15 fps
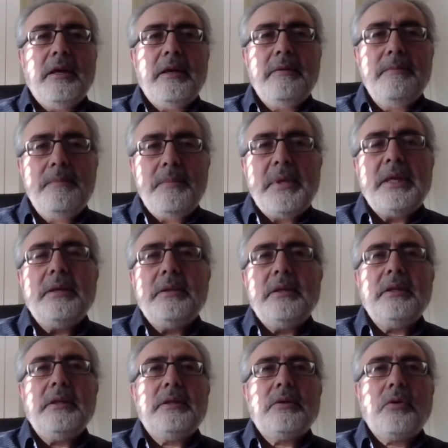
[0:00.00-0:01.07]

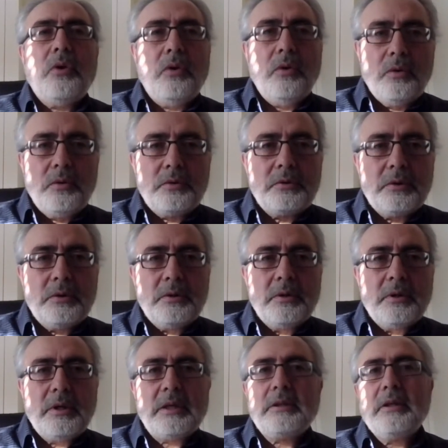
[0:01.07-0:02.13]
immediate cause,
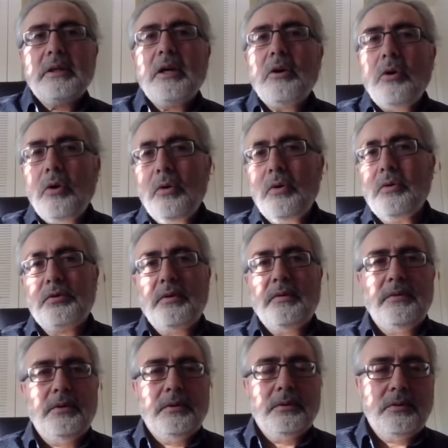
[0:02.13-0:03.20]
not the cause
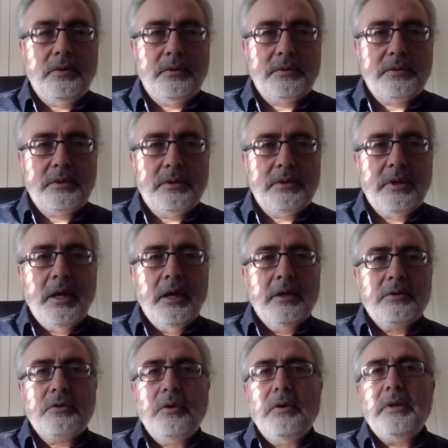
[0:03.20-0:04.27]
of all causes.
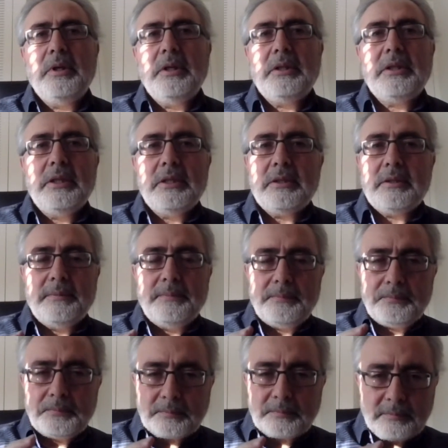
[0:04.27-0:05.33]
So it is
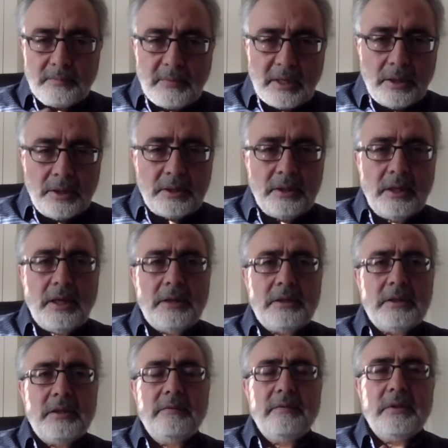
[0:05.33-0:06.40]

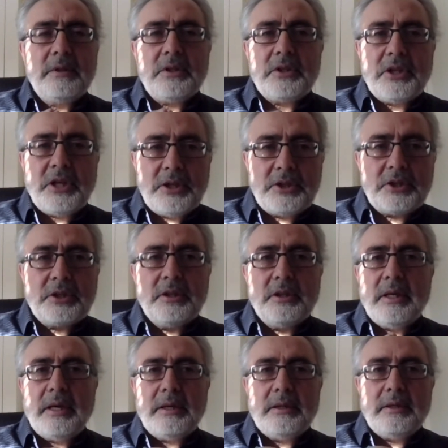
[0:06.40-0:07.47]
related with the
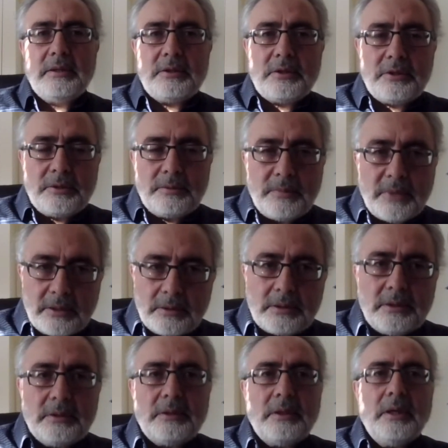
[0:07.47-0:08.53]
rational and
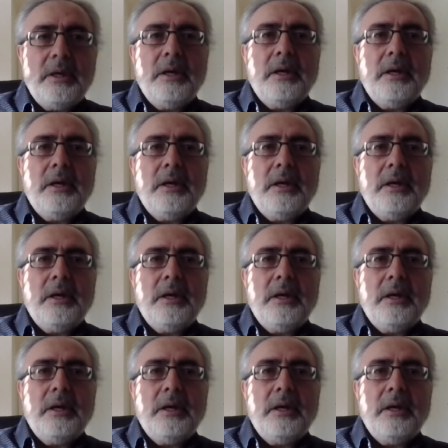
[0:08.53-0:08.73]
instrumental